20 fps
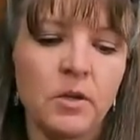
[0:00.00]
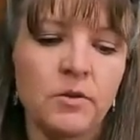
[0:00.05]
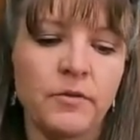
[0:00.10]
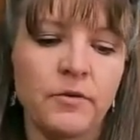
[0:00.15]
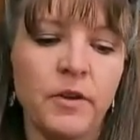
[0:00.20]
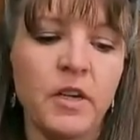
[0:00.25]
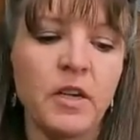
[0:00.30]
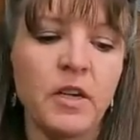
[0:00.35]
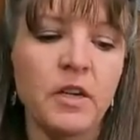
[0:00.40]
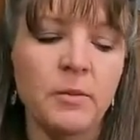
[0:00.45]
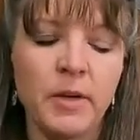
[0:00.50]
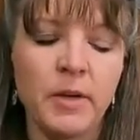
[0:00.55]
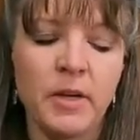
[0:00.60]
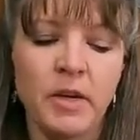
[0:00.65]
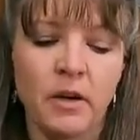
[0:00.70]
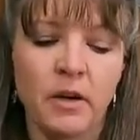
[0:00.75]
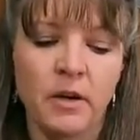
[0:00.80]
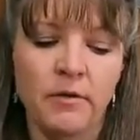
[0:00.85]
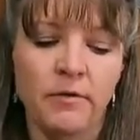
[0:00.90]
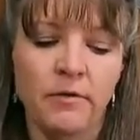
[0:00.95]
If you need to be
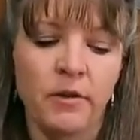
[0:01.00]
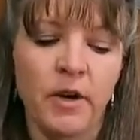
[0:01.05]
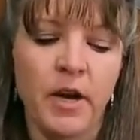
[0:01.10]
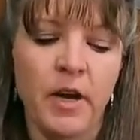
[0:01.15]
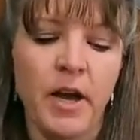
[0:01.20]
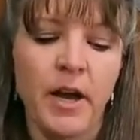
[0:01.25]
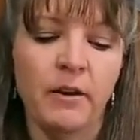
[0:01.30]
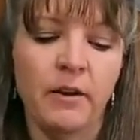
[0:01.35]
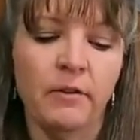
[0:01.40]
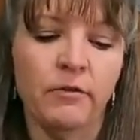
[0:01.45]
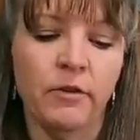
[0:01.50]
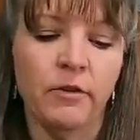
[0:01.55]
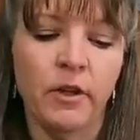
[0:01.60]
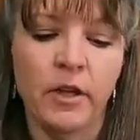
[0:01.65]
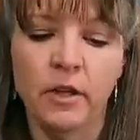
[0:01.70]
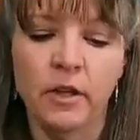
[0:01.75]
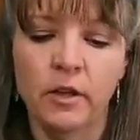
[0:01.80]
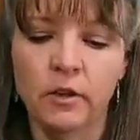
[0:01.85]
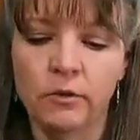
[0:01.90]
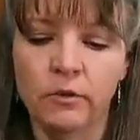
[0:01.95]
dairy free, egg
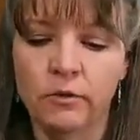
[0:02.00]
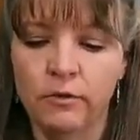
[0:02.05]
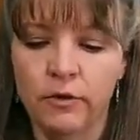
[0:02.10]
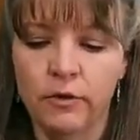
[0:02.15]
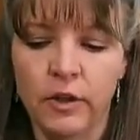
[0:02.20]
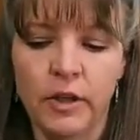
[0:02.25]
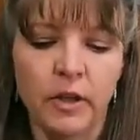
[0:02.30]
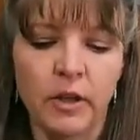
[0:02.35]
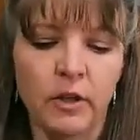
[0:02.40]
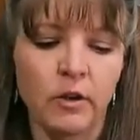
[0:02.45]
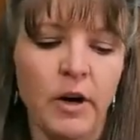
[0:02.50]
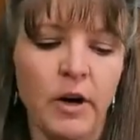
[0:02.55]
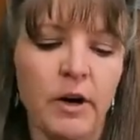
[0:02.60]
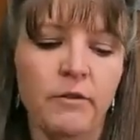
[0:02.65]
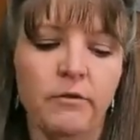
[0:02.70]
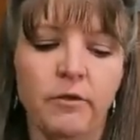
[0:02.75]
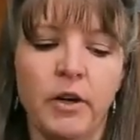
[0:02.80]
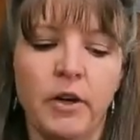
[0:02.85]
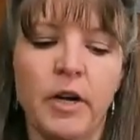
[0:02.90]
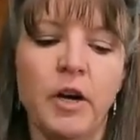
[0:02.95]
free, gluten free,
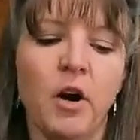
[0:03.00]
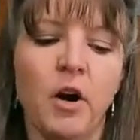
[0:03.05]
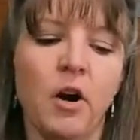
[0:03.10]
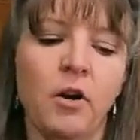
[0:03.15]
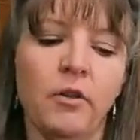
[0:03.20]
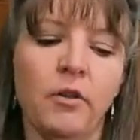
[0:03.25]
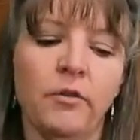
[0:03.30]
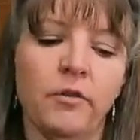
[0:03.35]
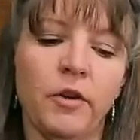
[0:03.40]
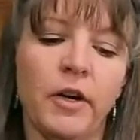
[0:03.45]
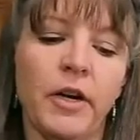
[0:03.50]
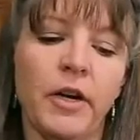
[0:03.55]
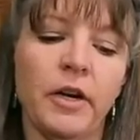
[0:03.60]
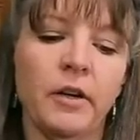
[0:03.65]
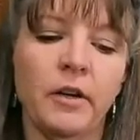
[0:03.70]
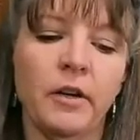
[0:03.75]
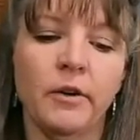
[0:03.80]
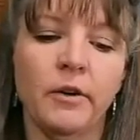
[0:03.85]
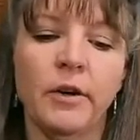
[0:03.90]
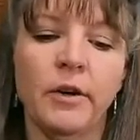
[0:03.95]
grain free, all the
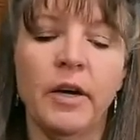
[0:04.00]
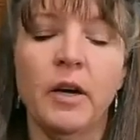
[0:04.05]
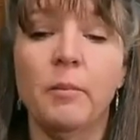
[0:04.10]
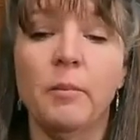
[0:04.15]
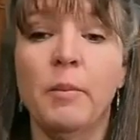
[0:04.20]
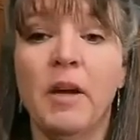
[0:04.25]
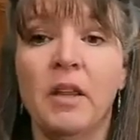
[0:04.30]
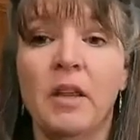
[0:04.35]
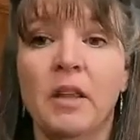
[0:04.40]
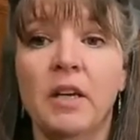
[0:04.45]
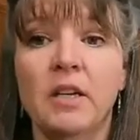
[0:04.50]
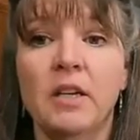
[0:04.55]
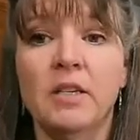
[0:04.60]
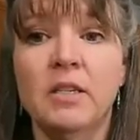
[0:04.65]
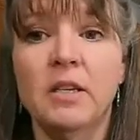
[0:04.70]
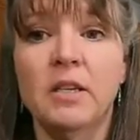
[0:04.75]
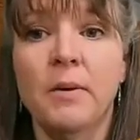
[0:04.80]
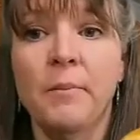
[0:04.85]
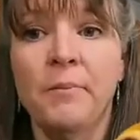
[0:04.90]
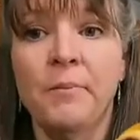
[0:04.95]
free, go ahead and make
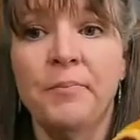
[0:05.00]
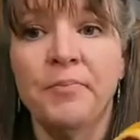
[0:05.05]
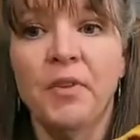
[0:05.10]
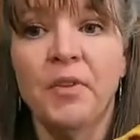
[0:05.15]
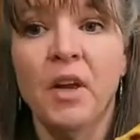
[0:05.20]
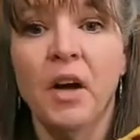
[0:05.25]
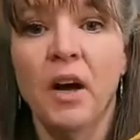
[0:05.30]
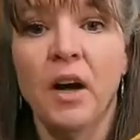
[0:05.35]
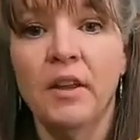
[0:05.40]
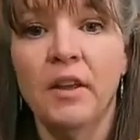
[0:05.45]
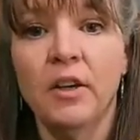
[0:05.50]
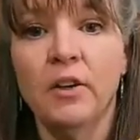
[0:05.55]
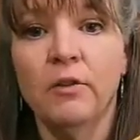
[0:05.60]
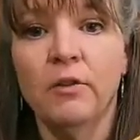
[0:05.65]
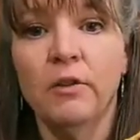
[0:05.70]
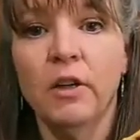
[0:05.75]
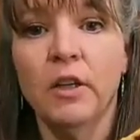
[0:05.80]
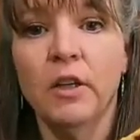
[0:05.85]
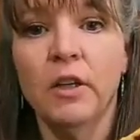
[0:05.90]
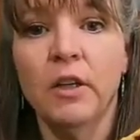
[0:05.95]
these. I think
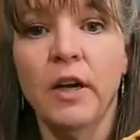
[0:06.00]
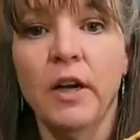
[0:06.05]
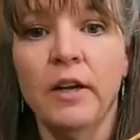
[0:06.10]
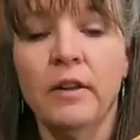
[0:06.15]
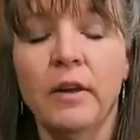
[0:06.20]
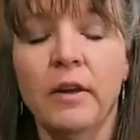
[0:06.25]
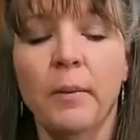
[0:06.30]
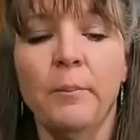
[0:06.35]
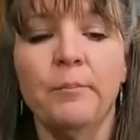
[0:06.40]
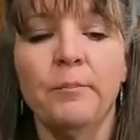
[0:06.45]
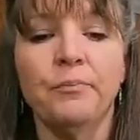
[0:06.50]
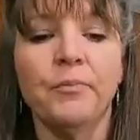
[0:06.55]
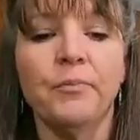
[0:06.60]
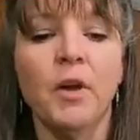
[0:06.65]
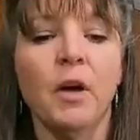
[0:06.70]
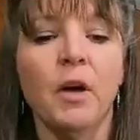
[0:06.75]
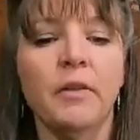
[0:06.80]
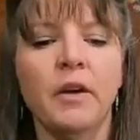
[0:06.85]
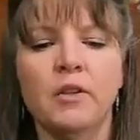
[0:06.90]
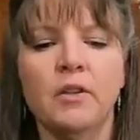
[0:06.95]
you'll really like them.
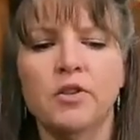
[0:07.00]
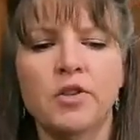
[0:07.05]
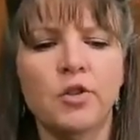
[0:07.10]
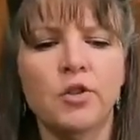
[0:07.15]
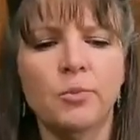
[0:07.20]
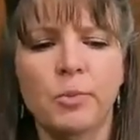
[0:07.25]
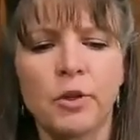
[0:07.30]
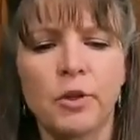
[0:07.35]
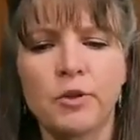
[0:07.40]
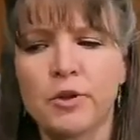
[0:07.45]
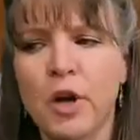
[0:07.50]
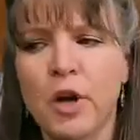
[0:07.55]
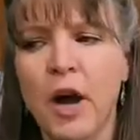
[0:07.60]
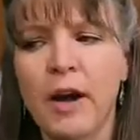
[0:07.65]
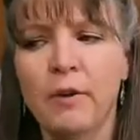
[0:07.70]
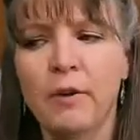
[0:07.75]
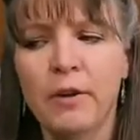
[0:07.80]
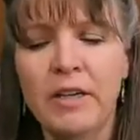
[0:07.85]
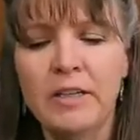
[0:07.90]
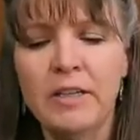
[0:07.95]
They're super. You saw
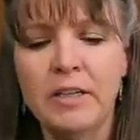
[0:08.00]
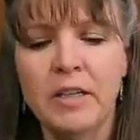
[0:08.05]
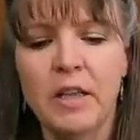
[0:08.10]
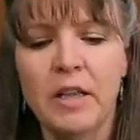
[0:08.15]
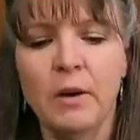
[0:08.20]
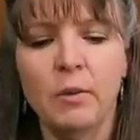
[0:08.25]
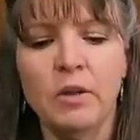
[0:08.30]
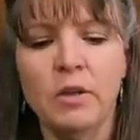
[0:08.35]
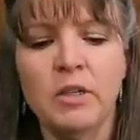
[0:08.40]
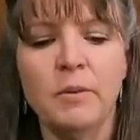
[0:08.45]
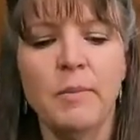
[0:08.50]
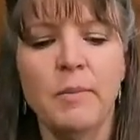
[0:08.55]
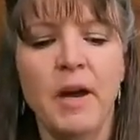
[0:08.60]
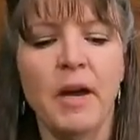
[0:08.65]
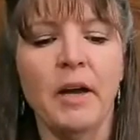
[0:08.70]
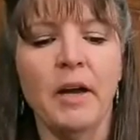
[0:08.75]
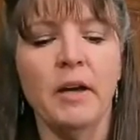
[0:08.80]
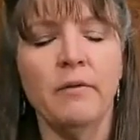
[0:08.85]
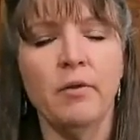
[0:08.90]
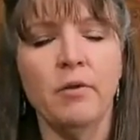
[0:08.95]
how easy they were to
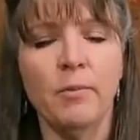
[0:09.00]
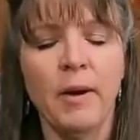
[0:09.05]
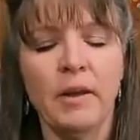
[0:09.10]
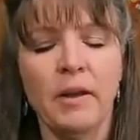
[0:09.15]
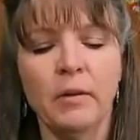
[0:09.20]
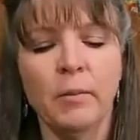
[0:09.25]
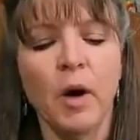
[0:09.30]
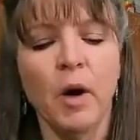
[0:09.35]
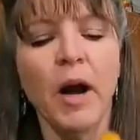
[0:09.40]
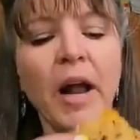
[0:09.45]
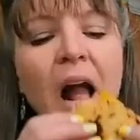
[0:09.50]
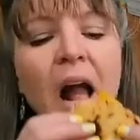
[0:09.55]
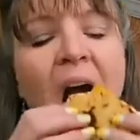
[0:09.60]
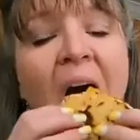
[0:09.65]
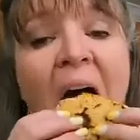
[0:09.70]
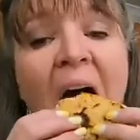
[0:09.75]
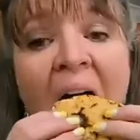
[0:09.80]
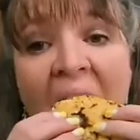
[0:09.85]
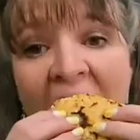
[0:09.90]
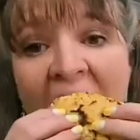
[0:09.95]
make if you make them right.
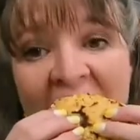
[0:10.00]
